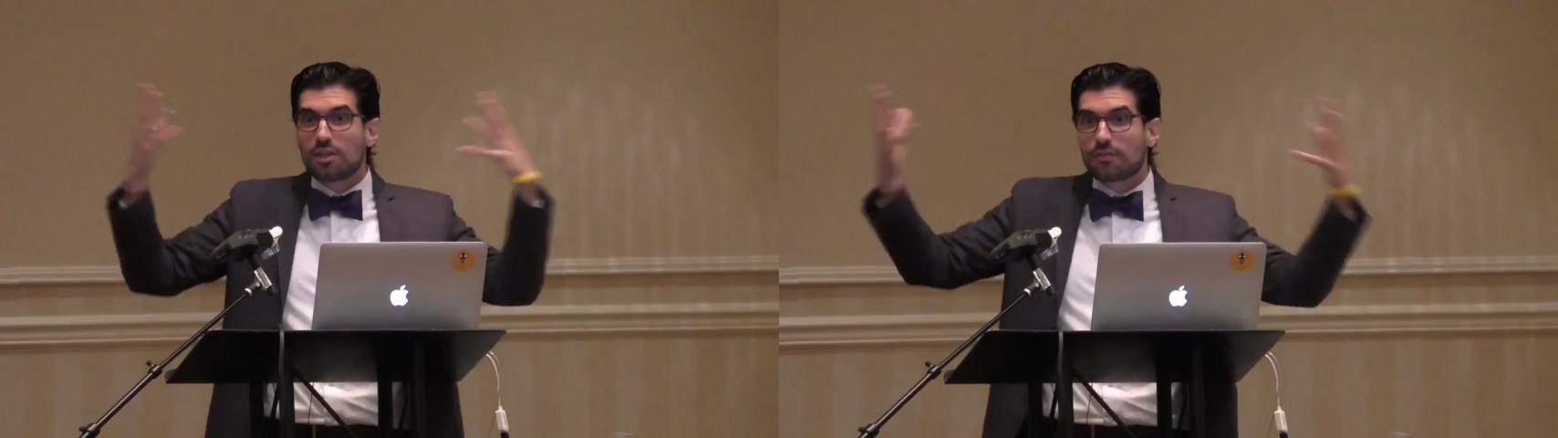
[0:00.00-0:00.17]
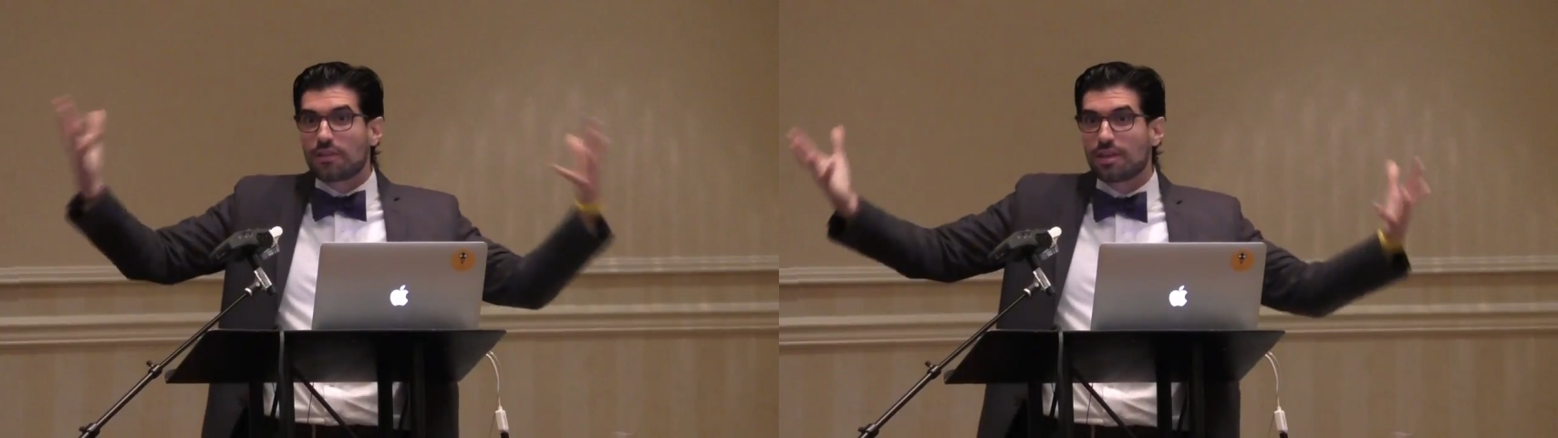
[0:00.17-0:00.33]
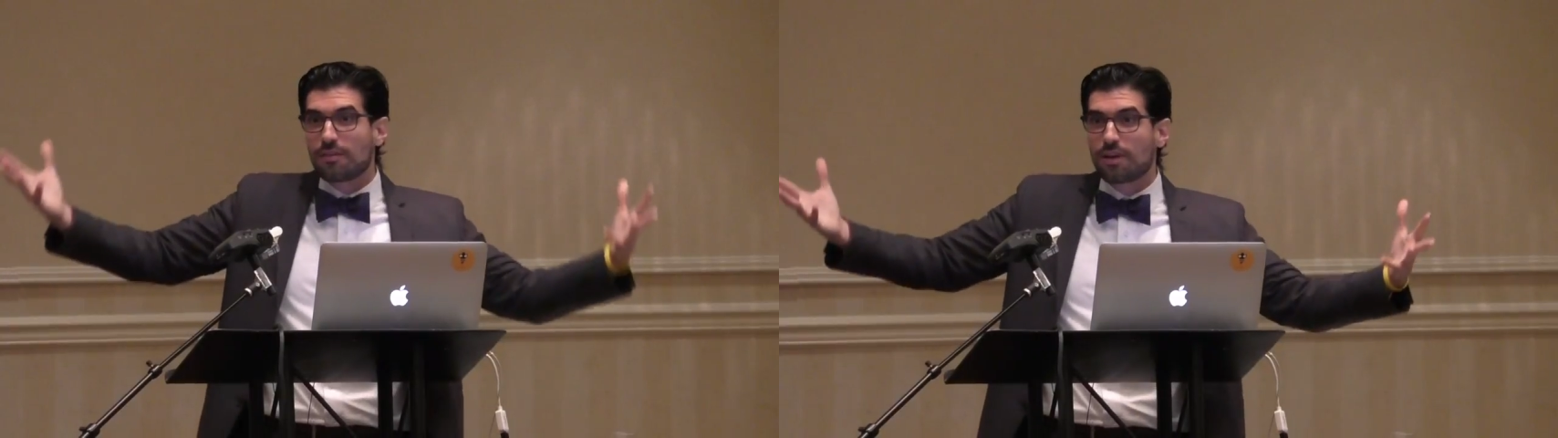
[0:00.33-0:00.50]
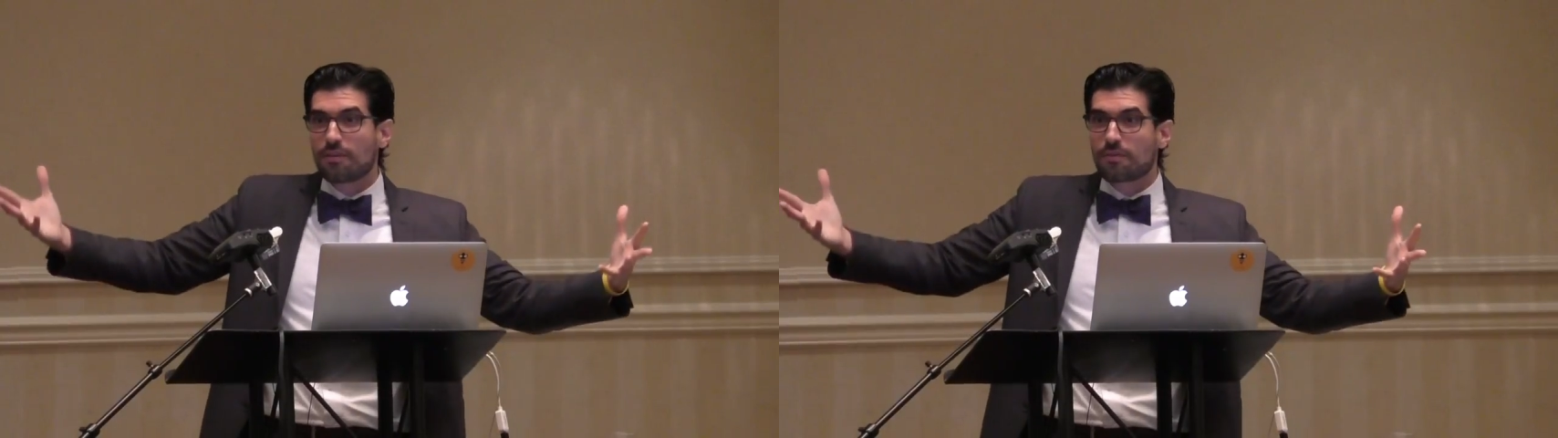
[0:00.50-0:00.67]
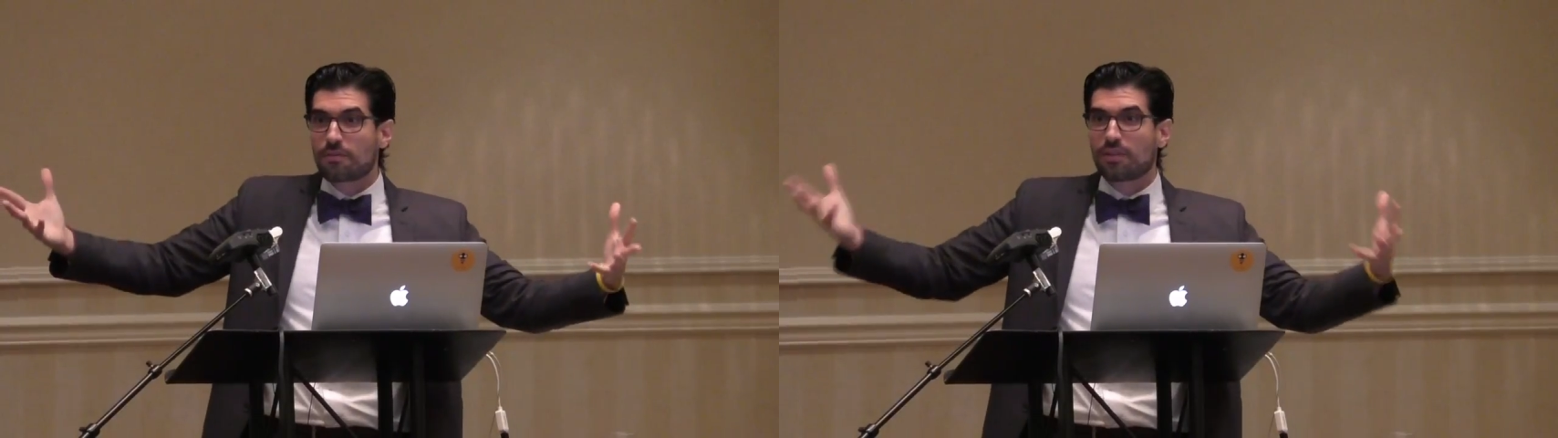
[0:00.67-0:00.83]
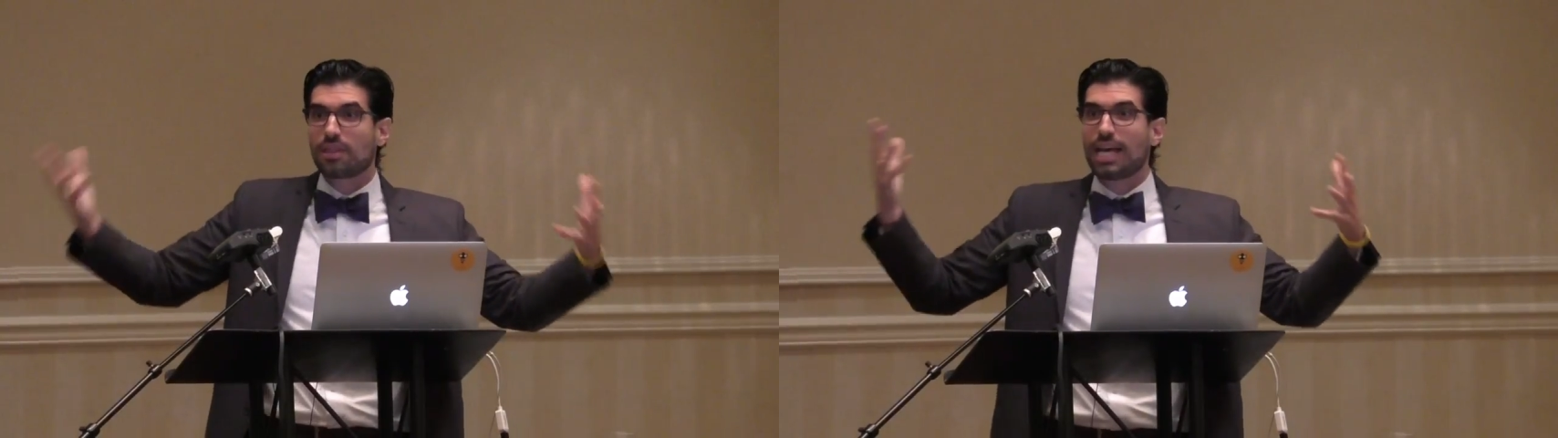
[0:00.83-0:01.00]
of
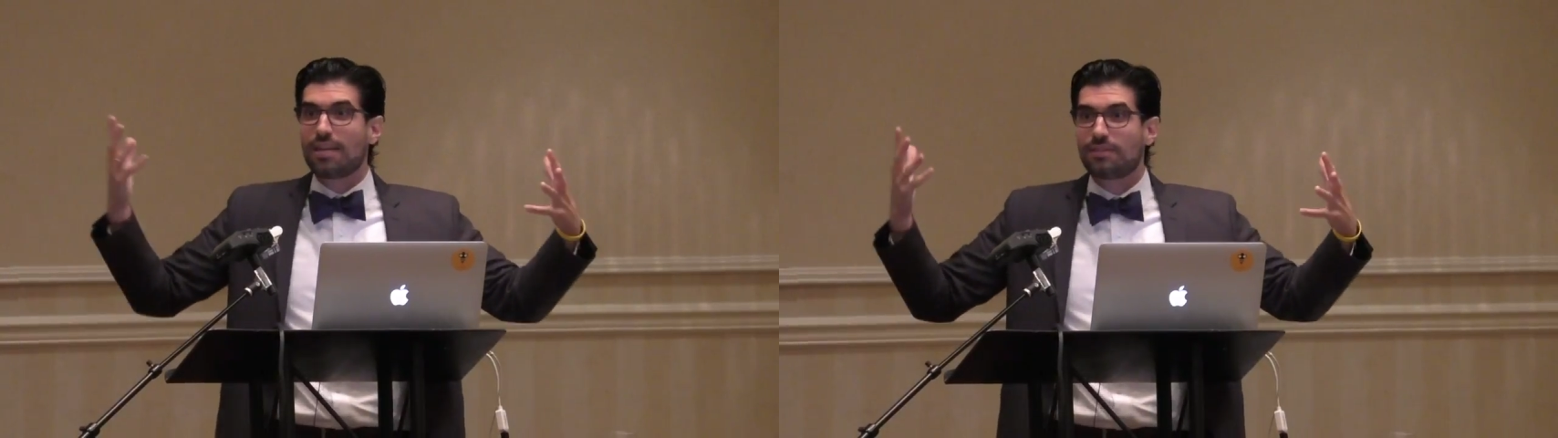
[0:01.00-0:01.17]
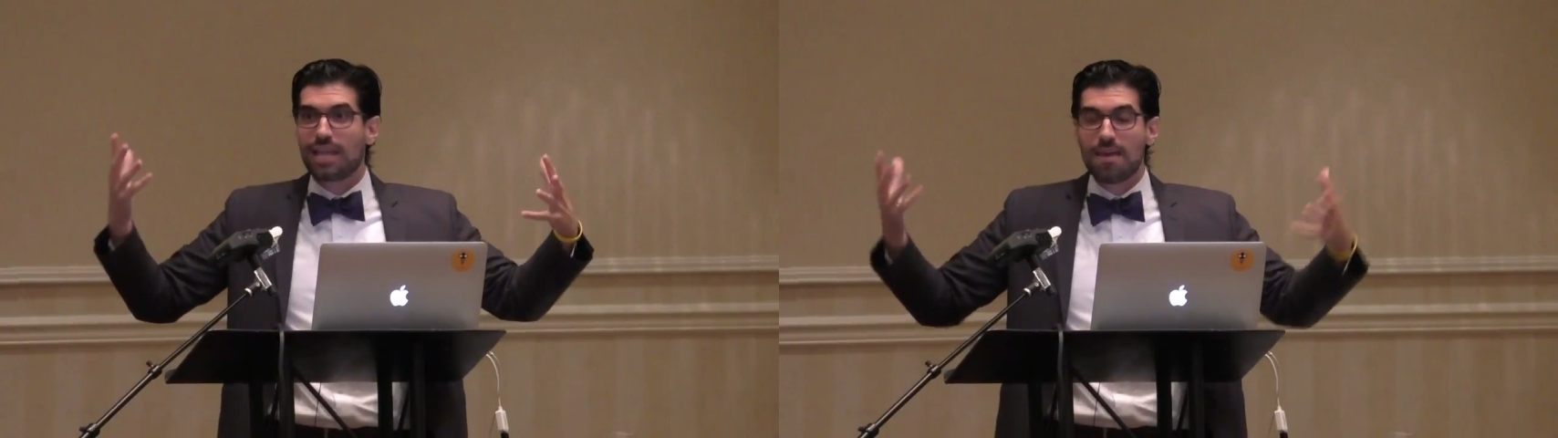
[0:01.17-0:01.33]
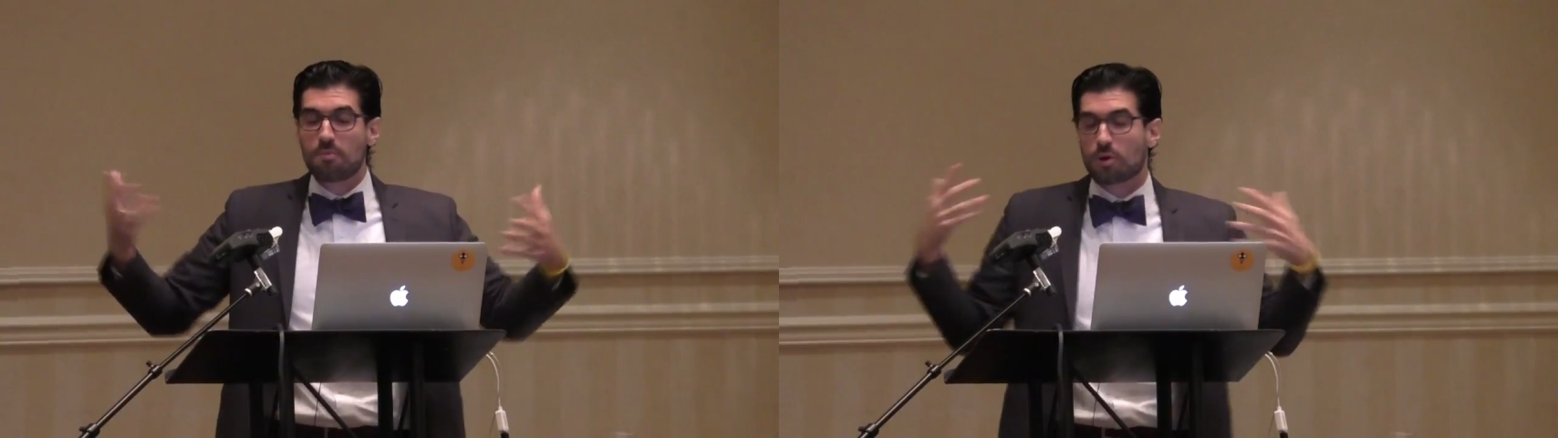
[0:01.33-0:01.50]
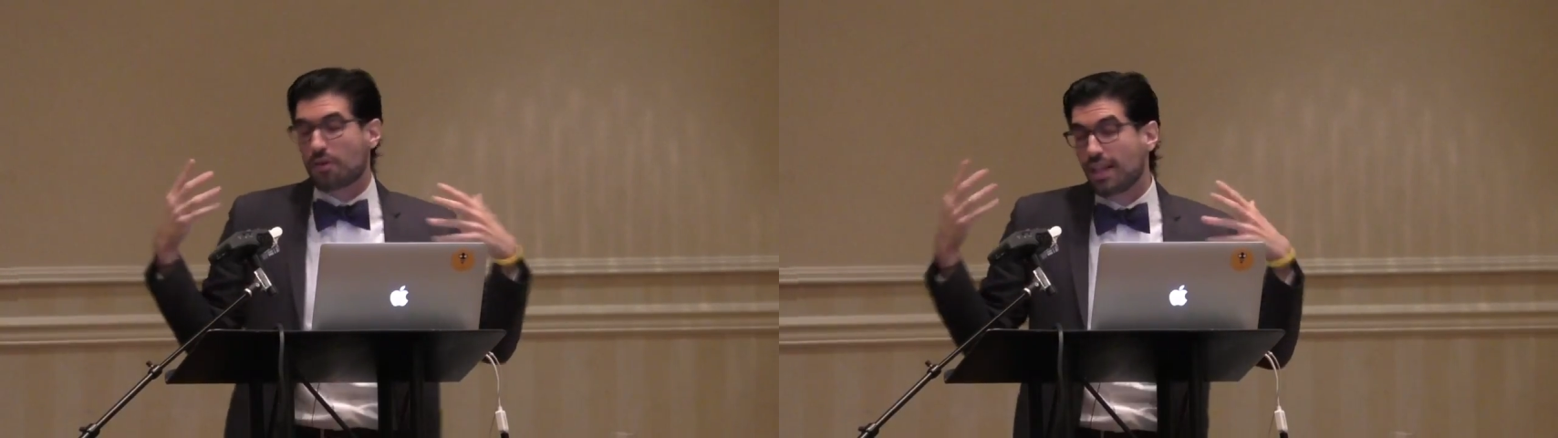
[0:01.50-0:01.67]
the light of Tabor,